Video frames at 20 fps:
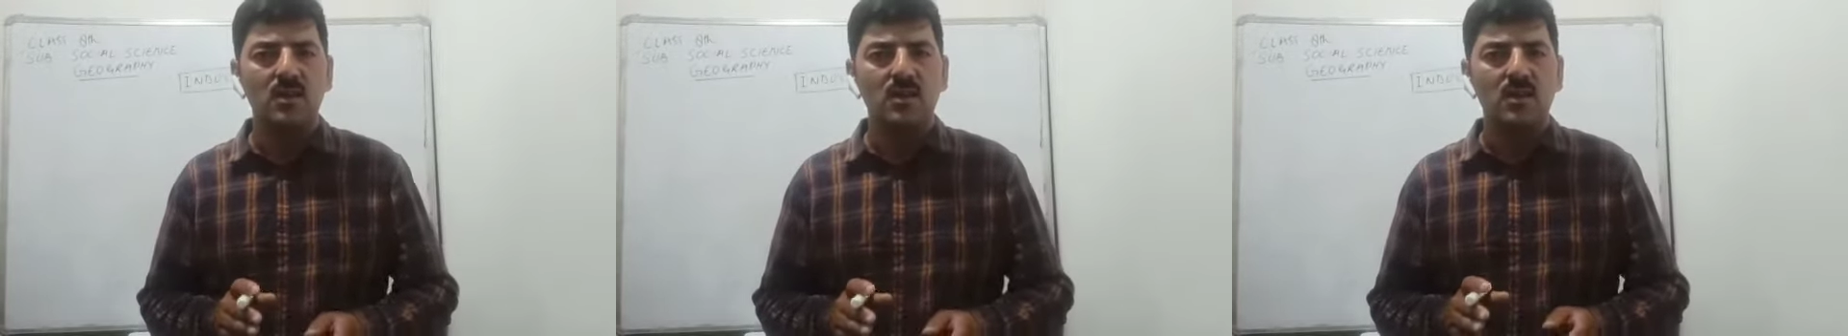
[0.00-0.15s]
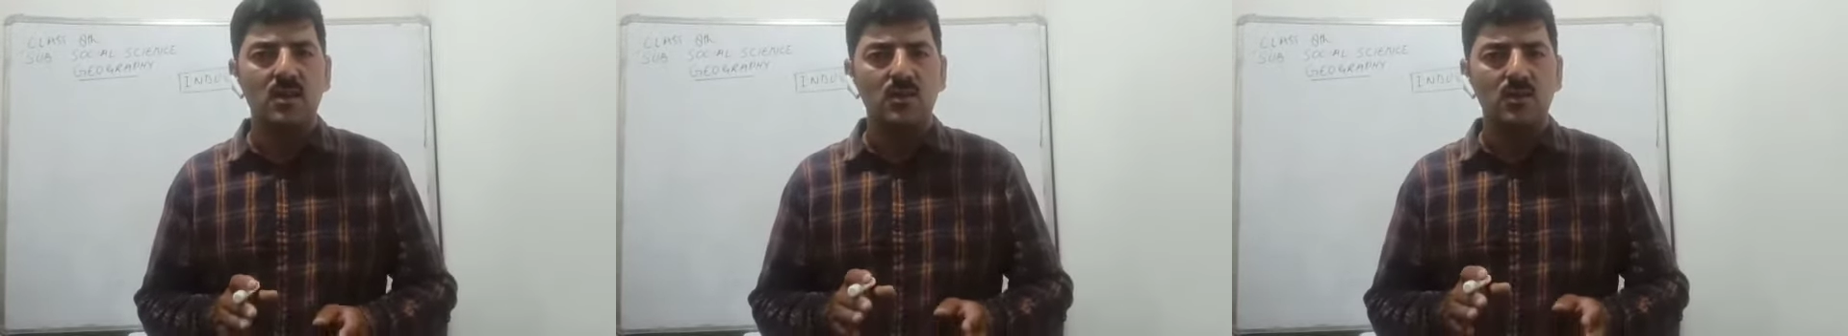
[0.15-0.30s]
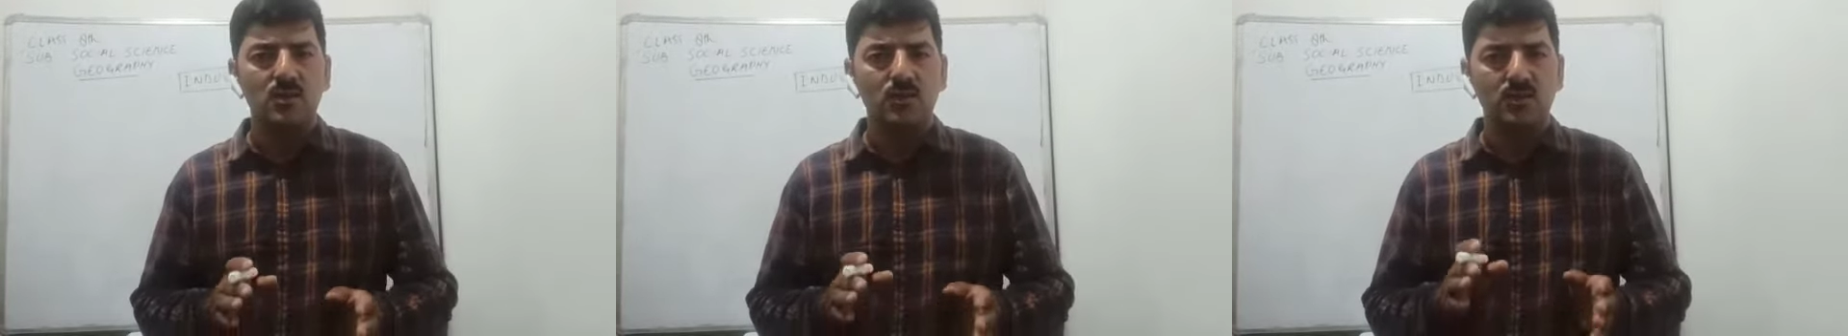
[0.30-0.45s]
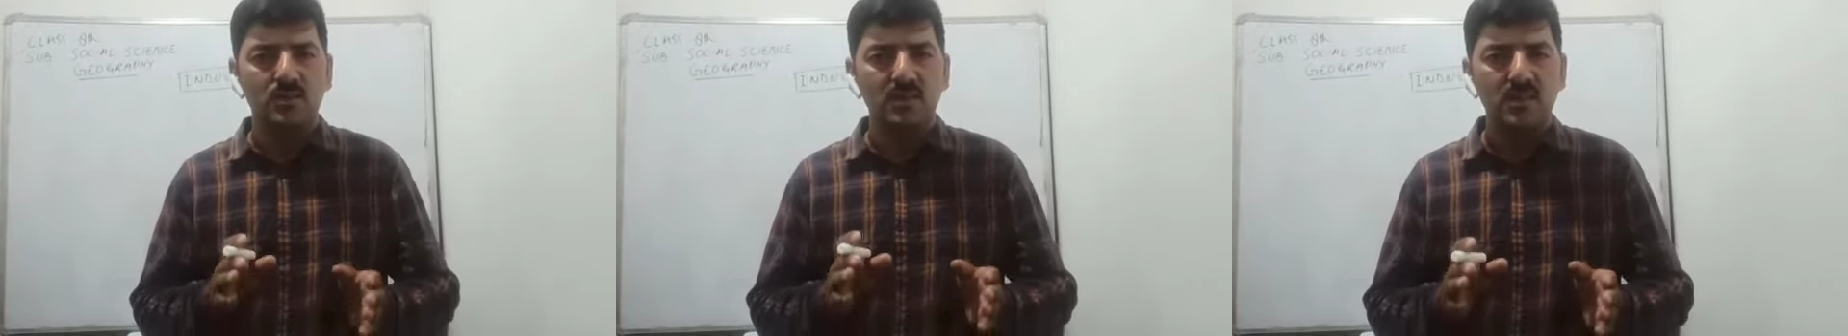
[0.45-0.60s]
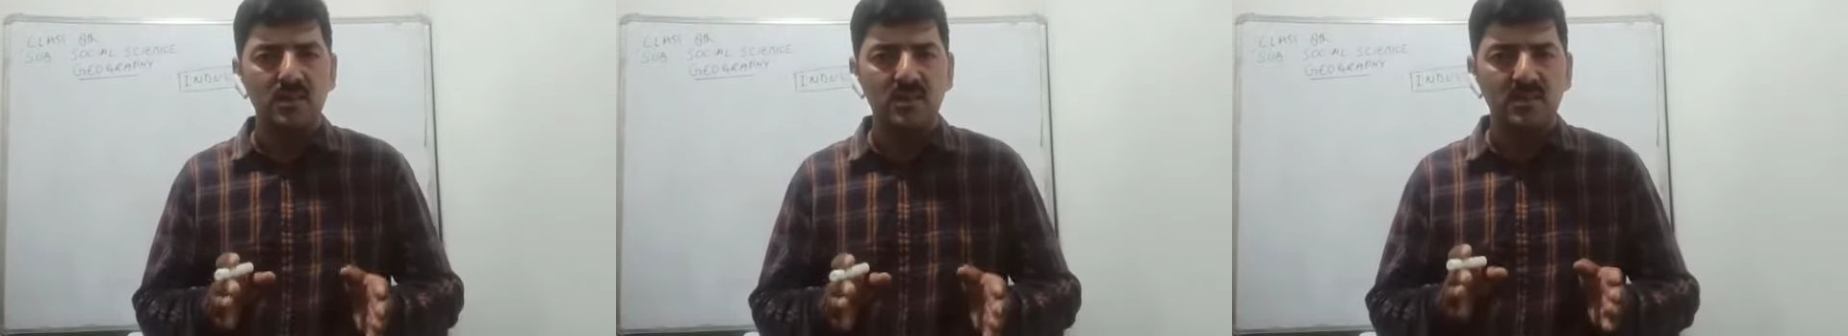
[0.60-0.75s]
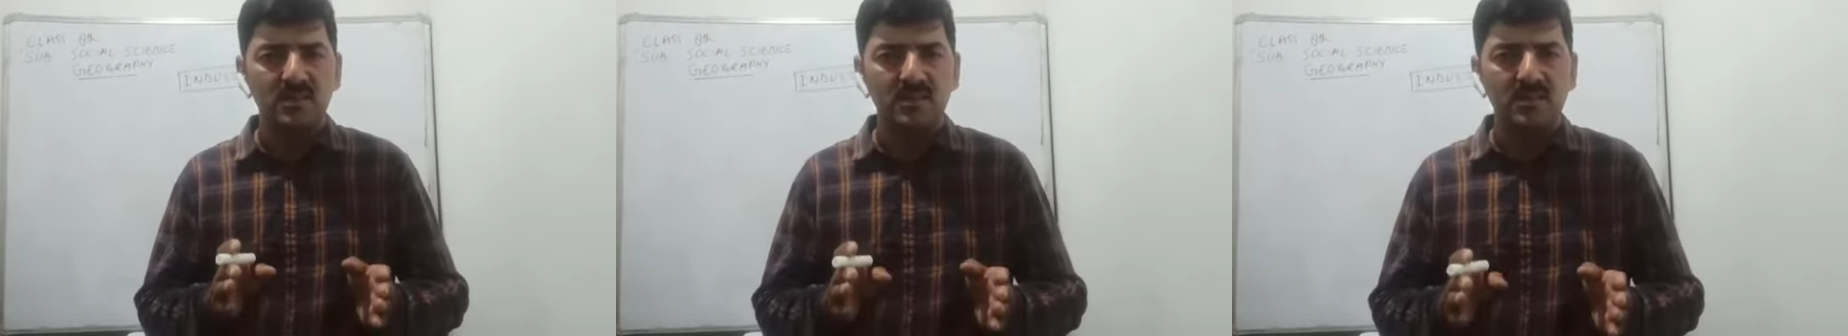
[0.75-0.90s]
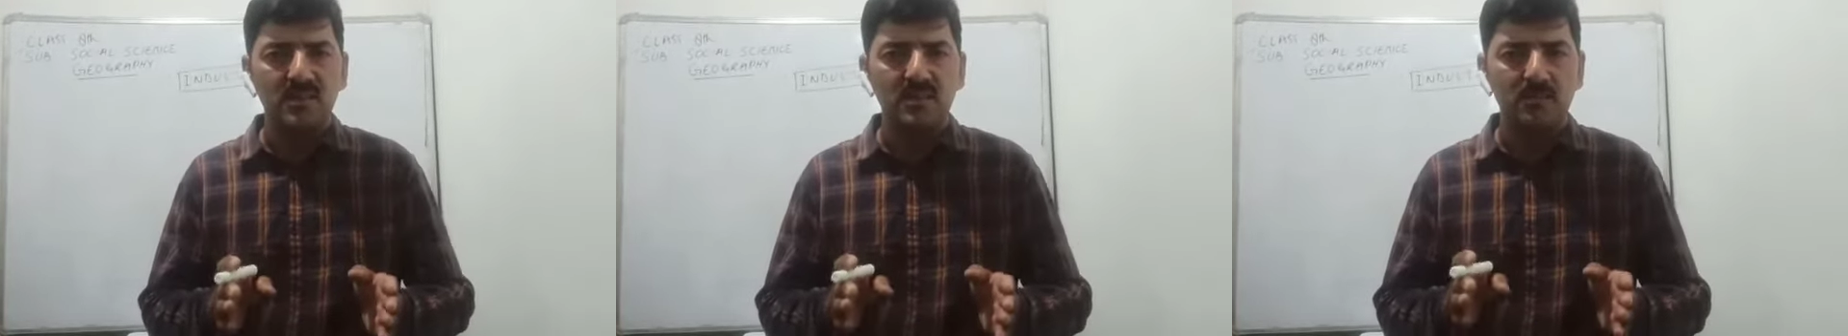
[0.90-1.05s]
So
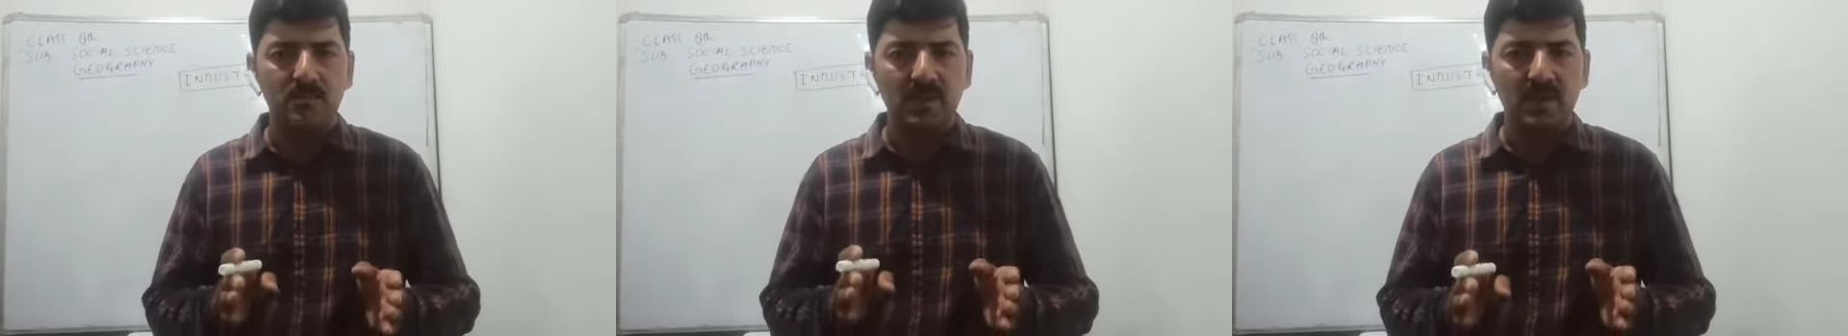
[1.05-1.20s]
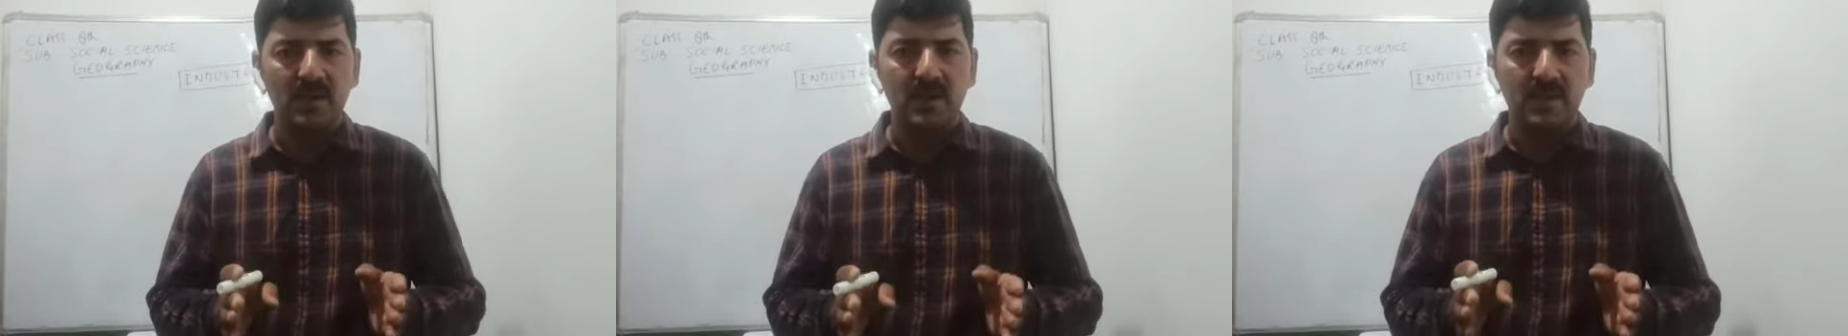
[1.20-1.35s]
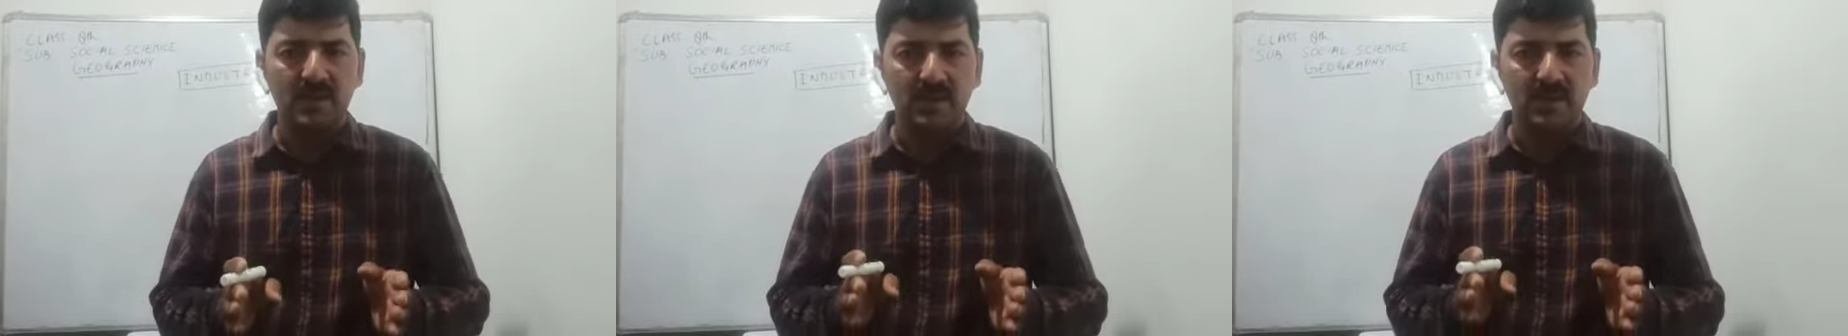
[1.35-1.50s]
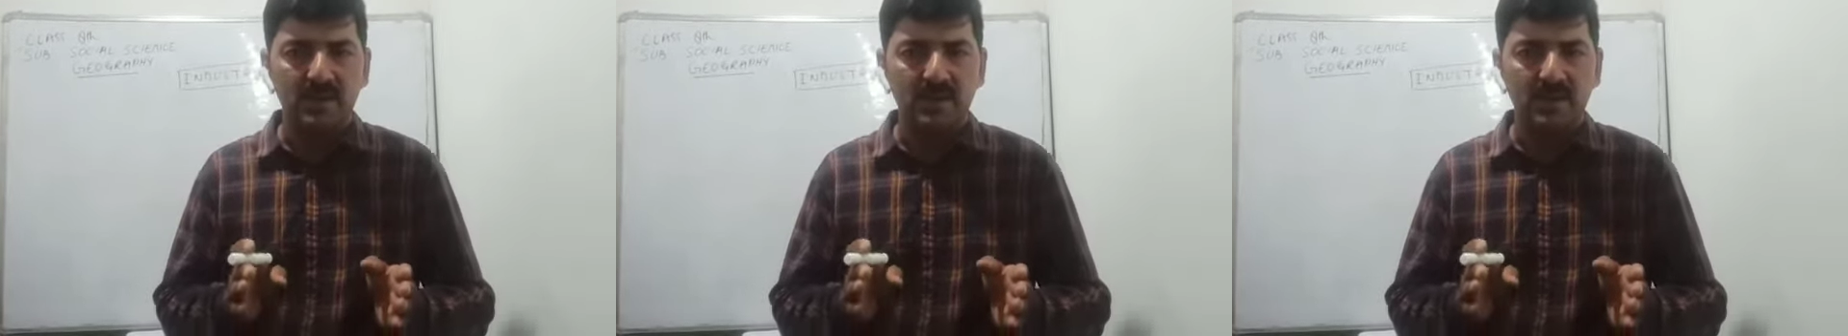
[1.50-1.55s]
these three main